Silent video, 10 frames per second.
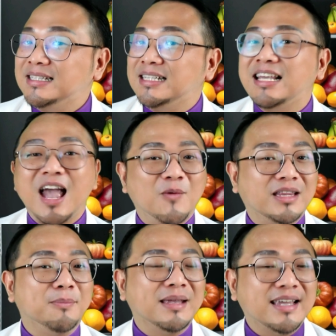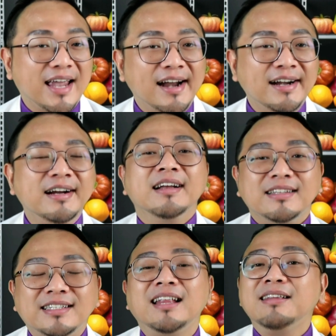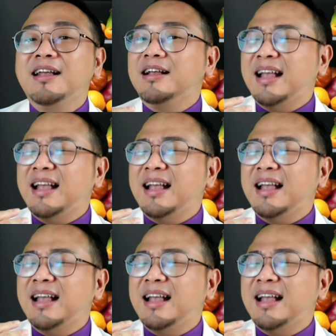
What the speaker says: D, and vitamin K. Then